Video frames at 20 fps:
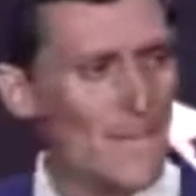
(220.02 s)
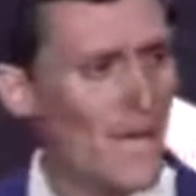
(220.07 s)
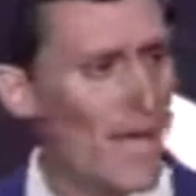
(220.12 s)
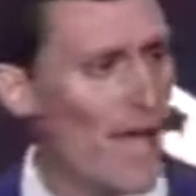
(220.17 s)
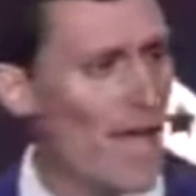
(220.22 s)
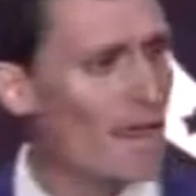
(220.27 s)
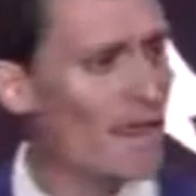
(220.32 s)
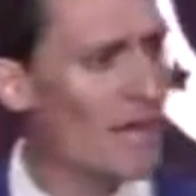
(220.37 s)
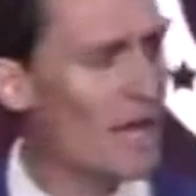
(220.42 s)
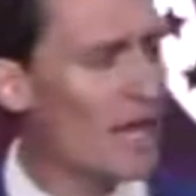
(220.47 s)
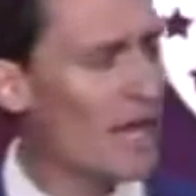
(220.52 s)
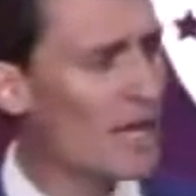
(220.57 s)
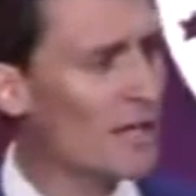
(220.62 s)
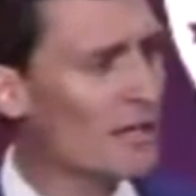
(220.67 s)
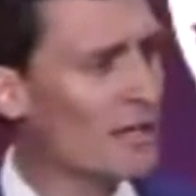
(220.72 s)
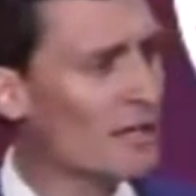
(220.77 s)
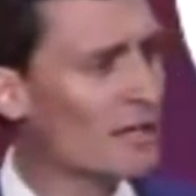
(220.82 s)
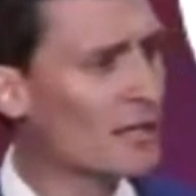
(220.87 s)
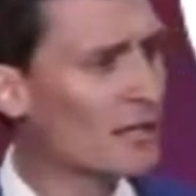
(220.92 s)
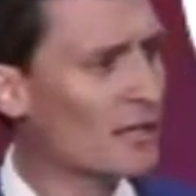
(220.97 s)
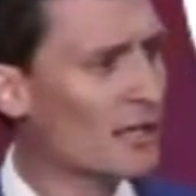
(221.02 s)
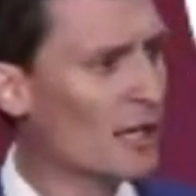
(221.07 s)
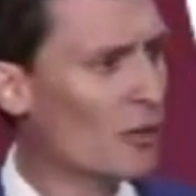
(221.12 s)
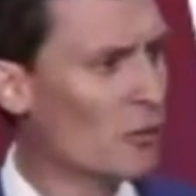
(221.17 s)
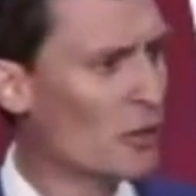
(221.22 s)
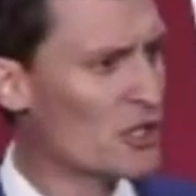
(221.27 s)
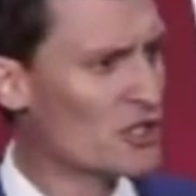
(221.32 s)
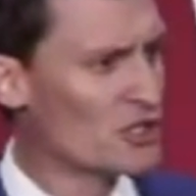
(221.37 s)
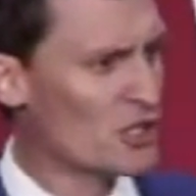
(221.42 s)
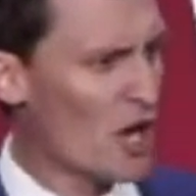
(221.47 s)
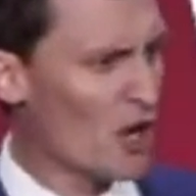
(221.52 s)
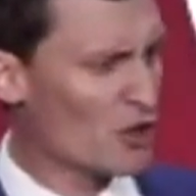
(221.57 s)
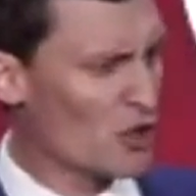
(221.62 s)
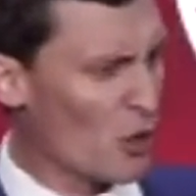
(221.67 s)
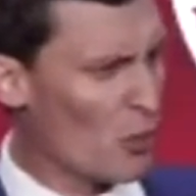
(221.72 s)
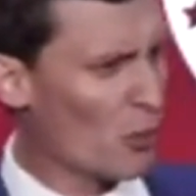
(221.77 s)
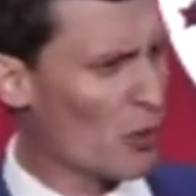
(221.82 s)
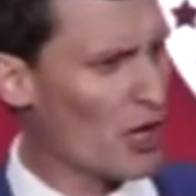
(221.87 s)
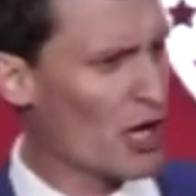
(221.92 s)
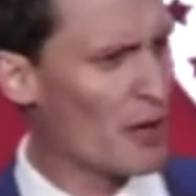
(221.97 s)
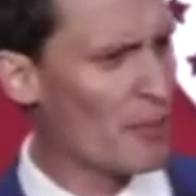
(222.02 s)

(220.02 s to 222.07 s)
And then it was, no, don't worry